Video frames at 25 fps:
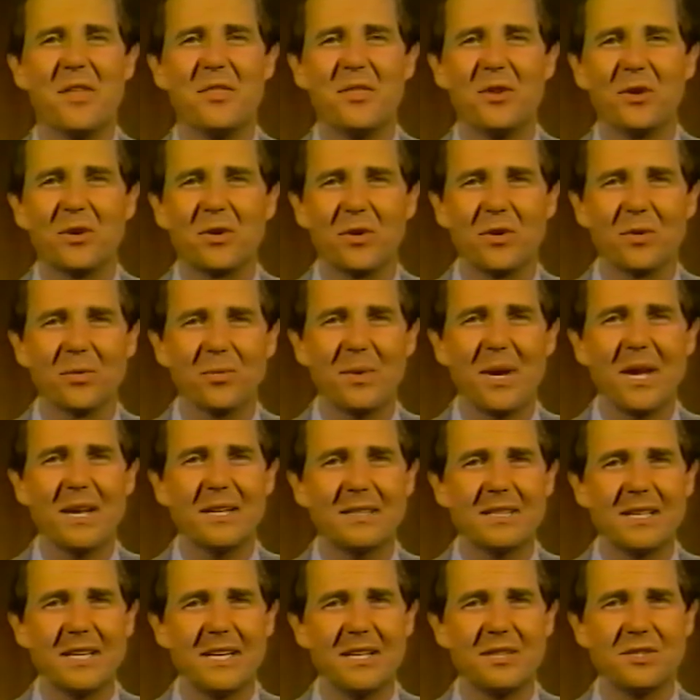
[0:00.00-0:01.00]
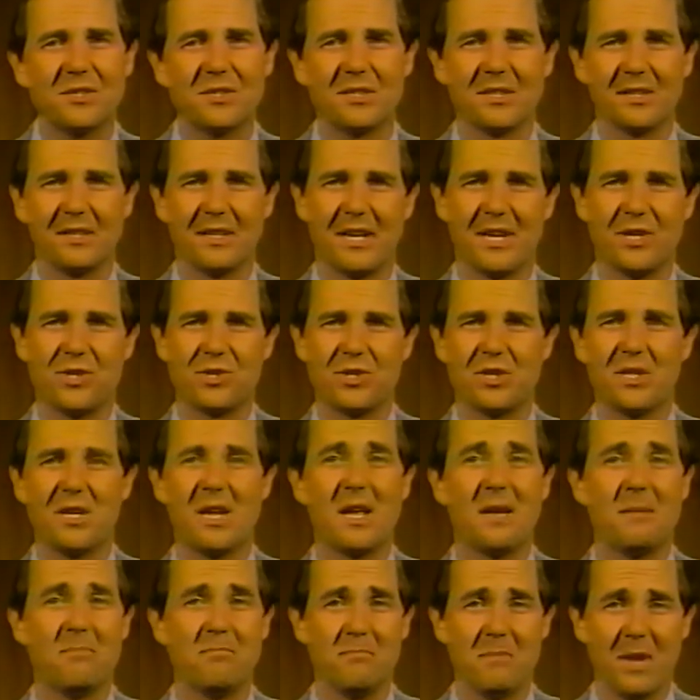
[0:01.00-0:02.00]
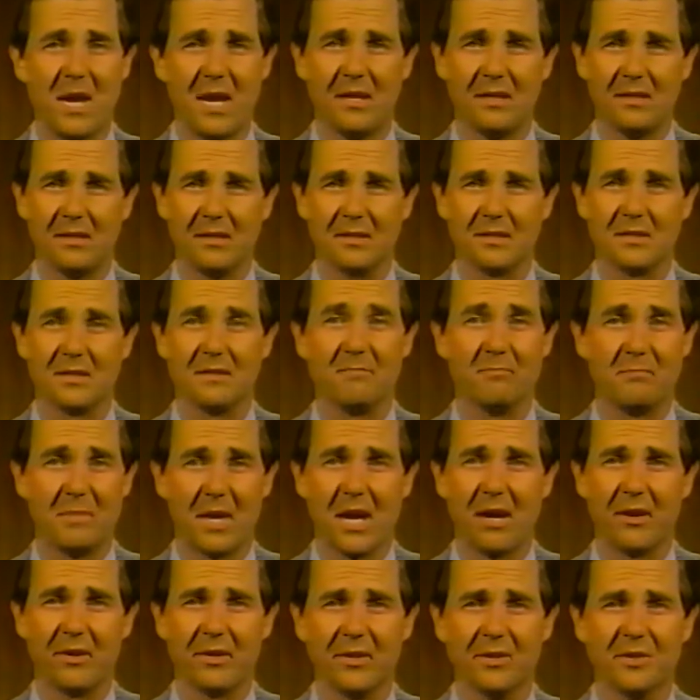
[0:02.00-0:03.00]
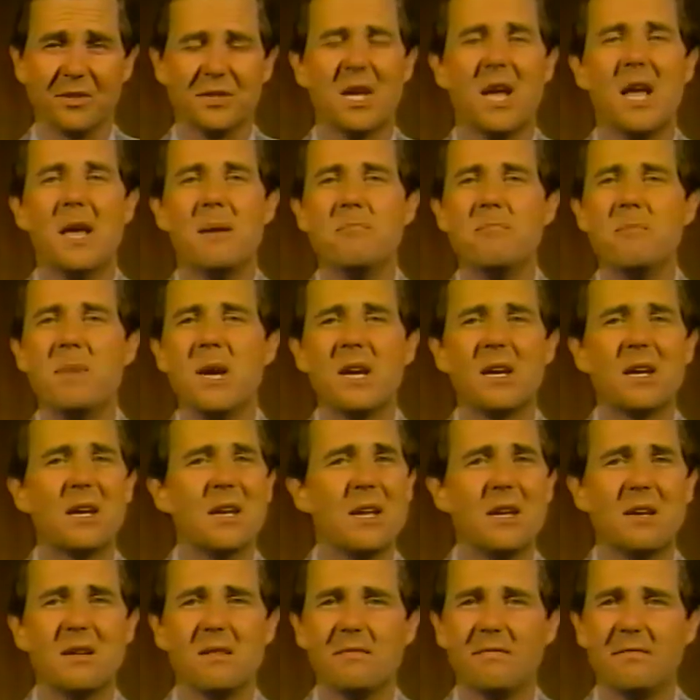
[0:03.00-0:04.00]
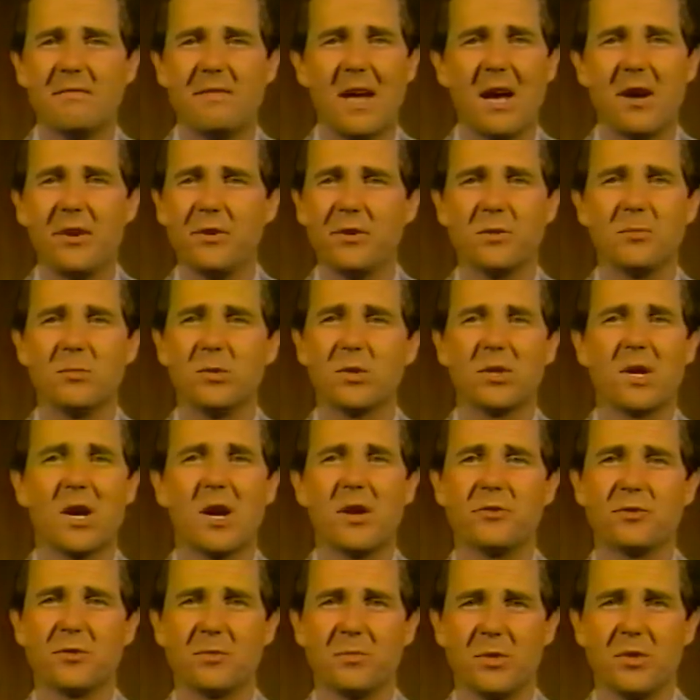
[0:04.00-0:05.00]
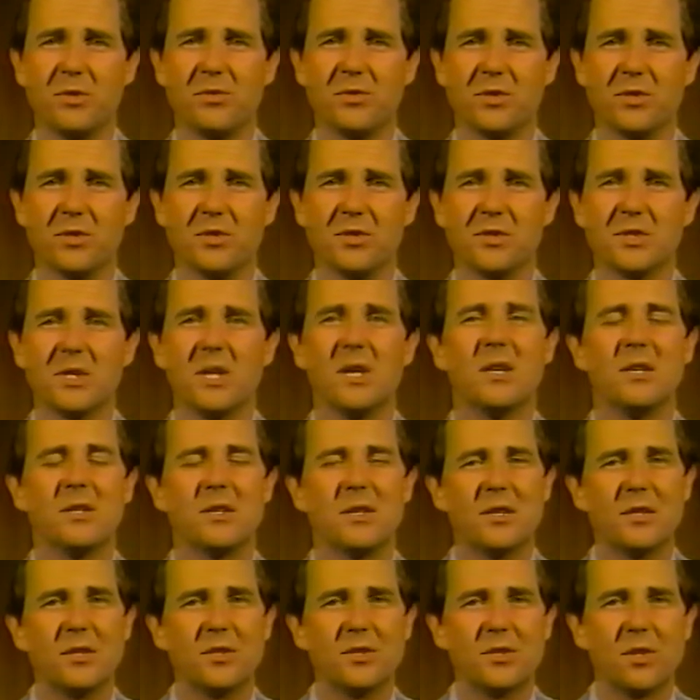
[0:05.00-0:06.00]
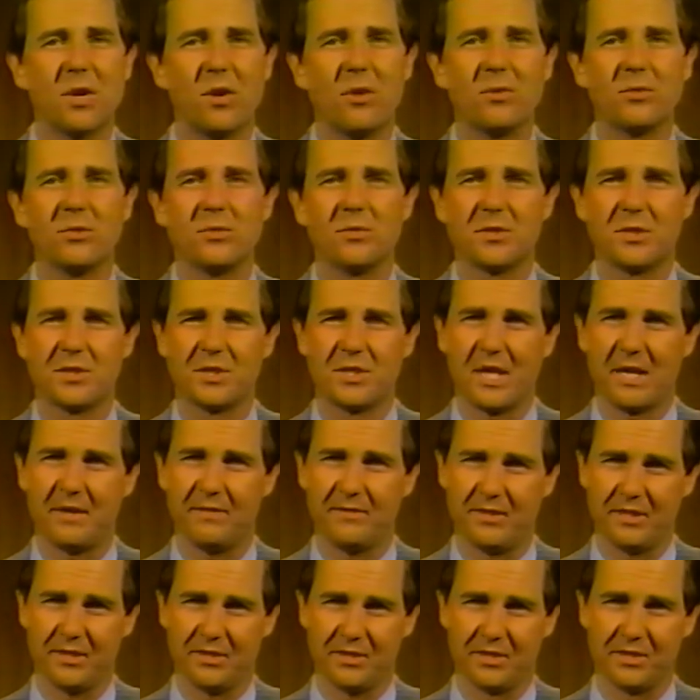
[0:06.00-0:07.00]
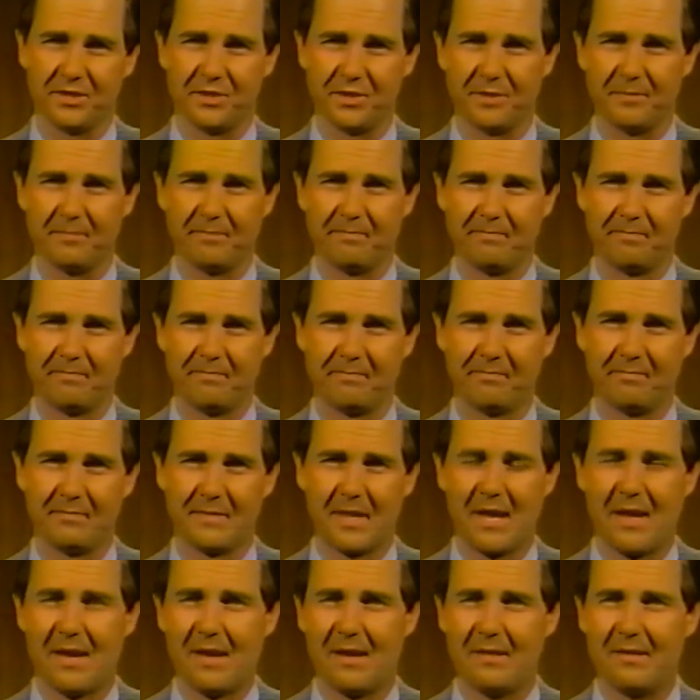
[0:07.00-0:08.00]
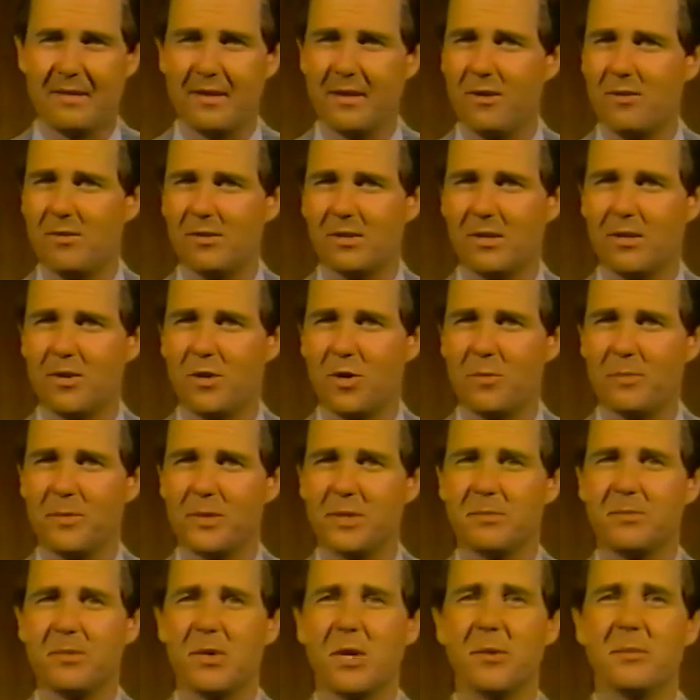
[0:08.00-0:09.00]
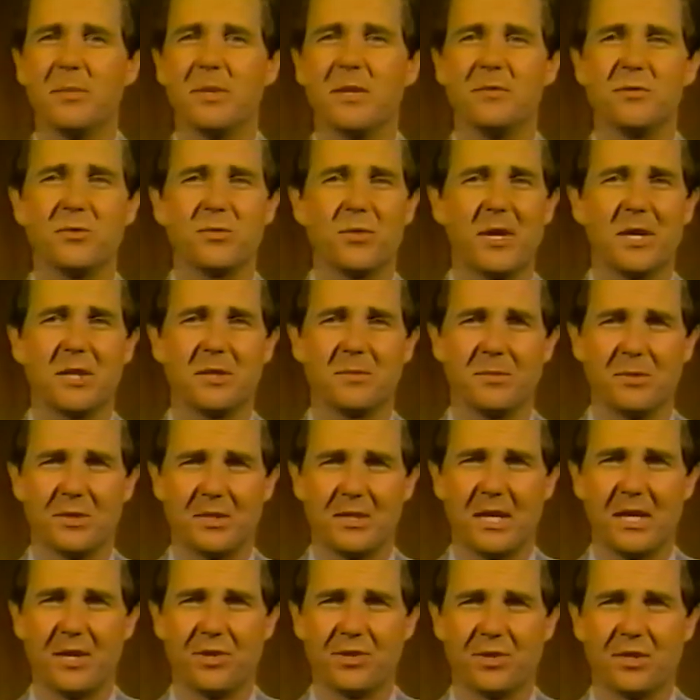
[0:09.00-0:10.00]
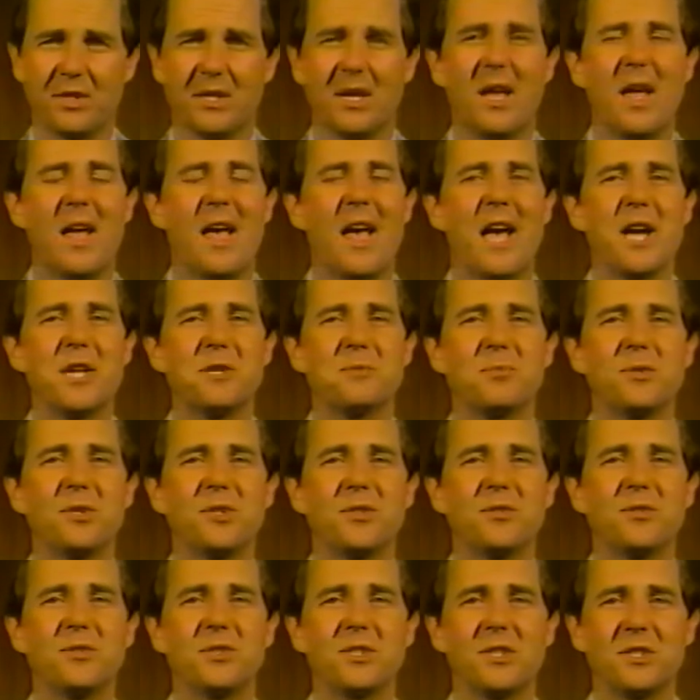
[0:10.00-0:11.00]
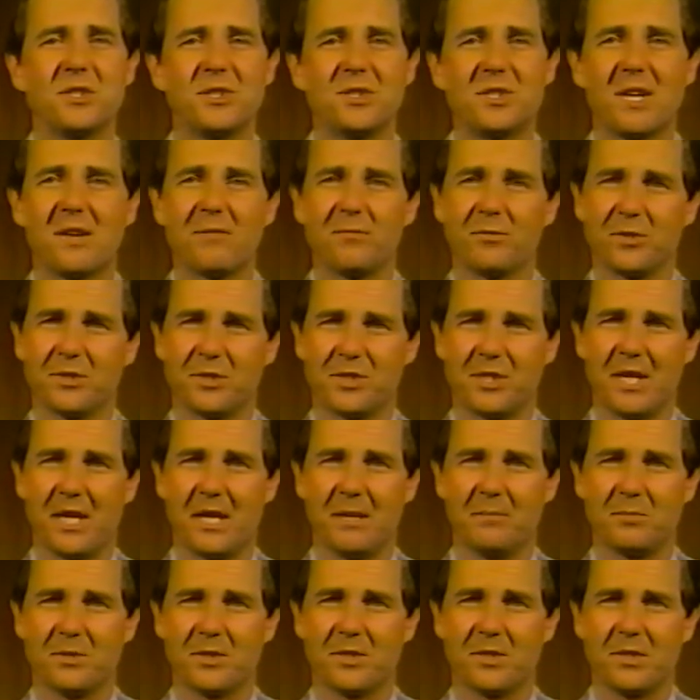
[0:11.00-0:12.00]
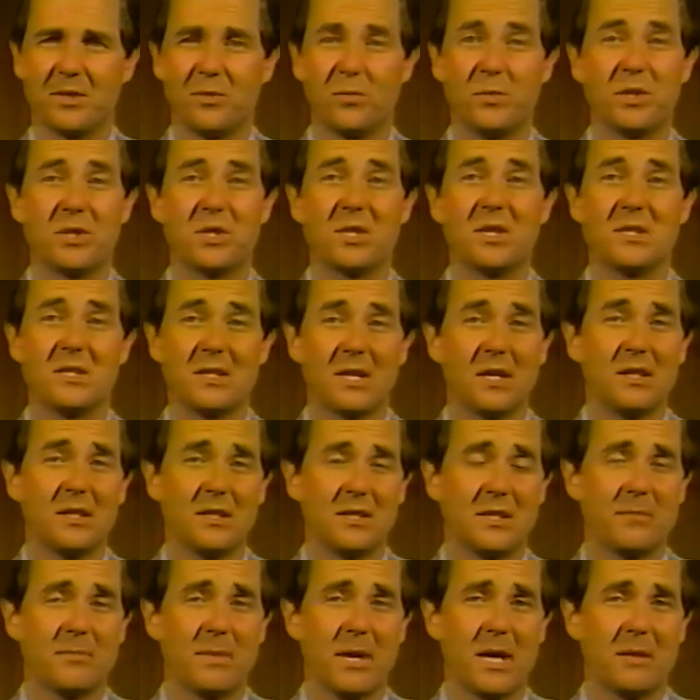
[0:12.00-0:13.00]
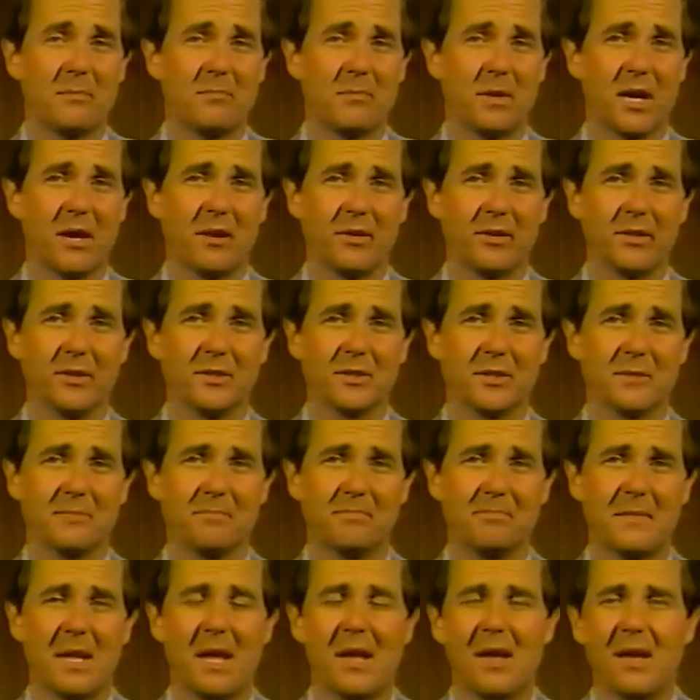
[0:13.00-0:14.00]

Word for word: The correct installation and maintenance of barriers make invaluable contributions to the total safety system. The Oklahoma Department of Transportation has produced several tapes which can tell us about barriers.